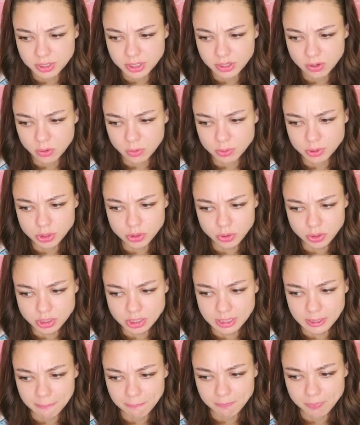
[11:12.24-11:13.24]
Will you
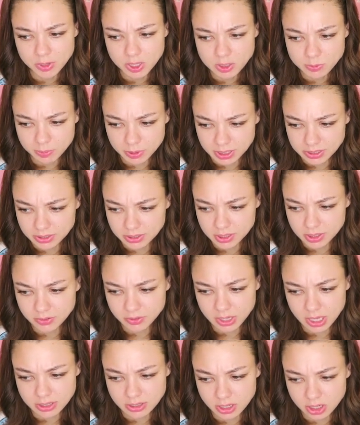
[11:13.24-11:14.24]
kill me? Mike
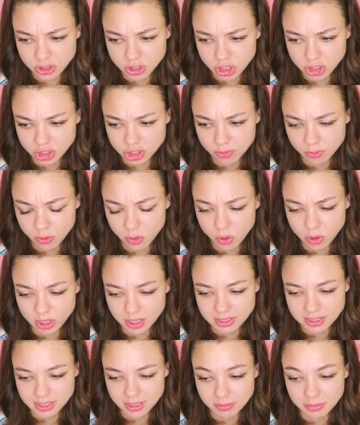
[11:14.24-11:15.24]
asked in a trembling
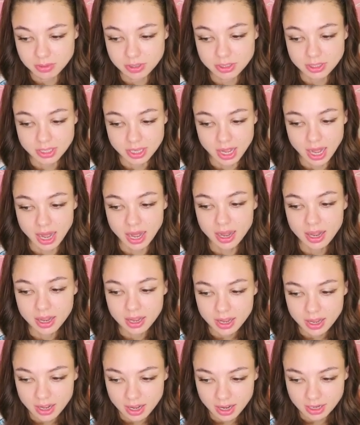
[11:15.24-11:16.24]
voice.
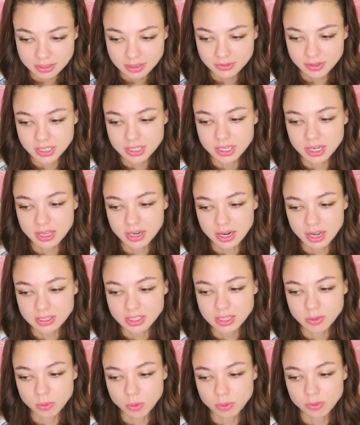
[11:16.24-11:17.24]
Yes. They answered
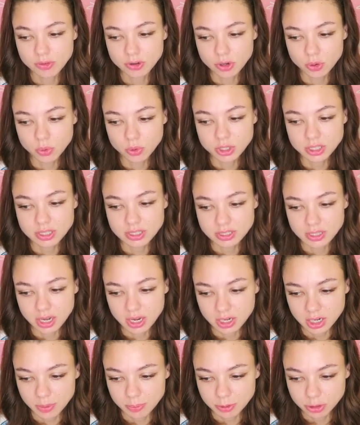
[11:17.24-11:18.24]
at once and took
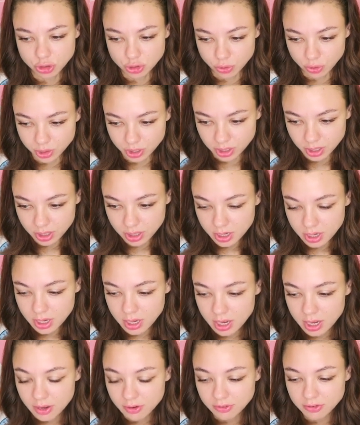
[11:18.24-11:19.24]
off their hoods.
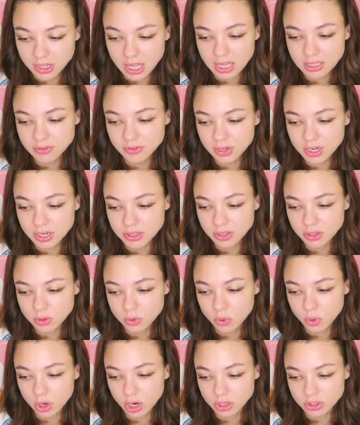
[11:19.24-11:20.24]
Mike dropped the
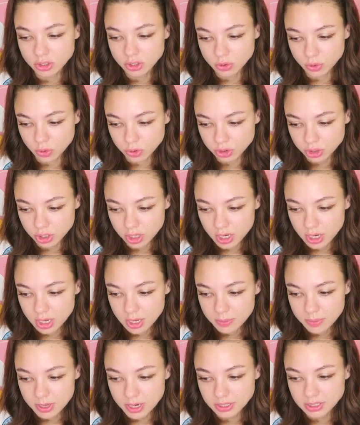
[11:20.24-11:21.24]
kitchen knife.
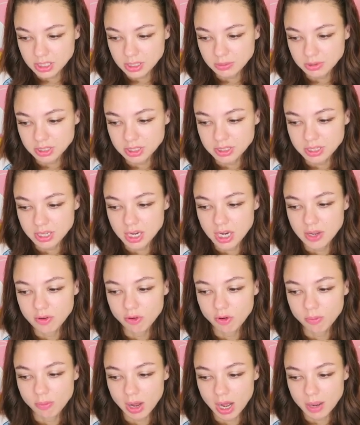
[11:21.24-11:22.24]
His mother and
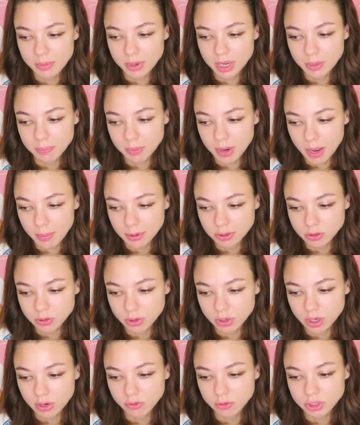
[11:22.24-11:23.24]
father were sitting in
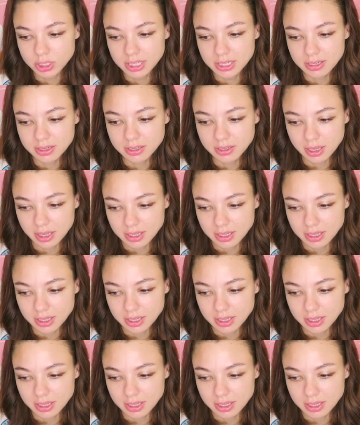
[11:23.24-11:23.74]
front of him,